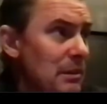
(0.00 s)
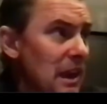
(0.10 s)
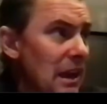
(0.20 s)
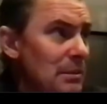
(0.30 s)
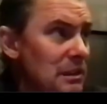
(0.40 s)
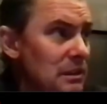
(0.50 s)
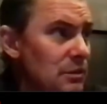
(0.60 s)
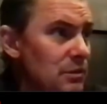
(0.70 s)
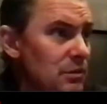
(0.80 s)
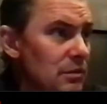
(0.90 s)

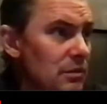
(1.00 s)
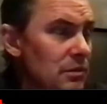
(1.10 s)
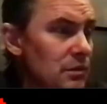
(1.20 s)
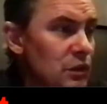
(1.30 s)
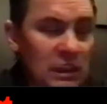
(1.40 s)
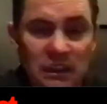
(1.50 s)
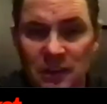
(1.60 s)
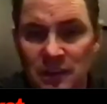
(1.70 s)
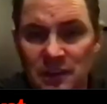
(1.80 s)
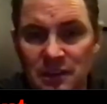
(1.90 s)
absolute
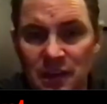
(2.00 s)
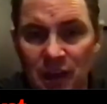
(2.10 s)
genius.